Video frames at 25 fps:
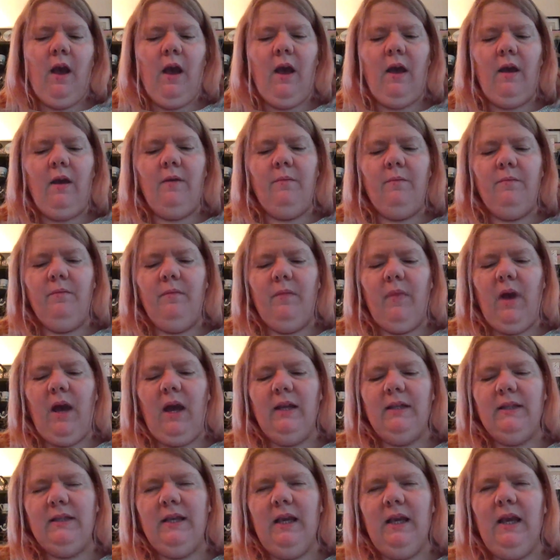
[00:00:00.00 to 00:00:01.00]

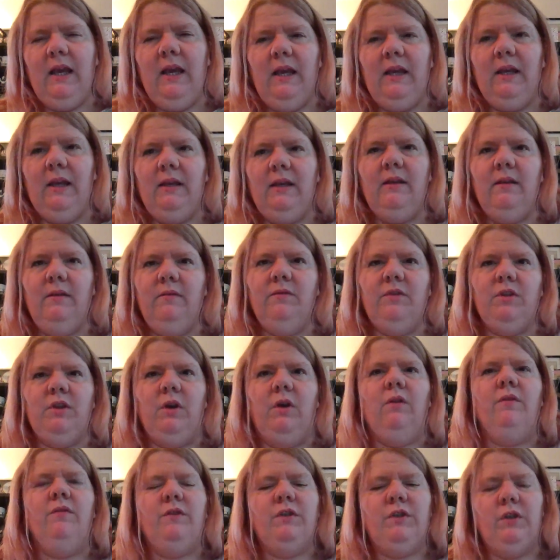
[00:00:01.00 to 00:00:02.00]
I take
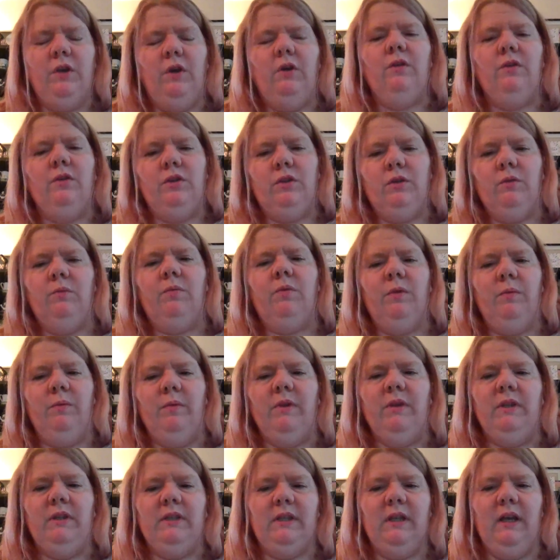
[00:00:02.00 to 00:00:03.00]
sort of certain
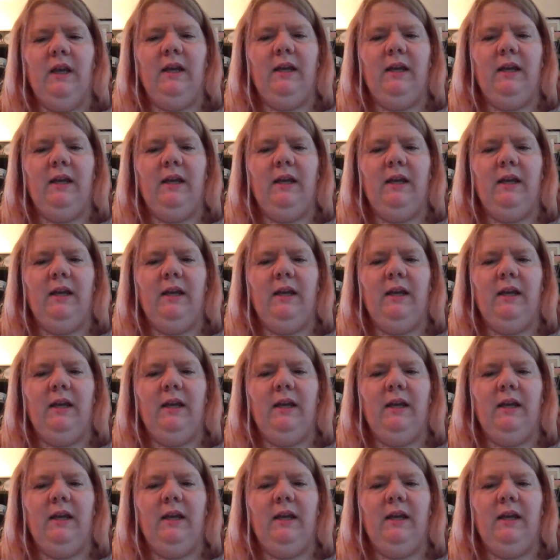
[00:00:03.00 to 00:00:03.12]
supplements,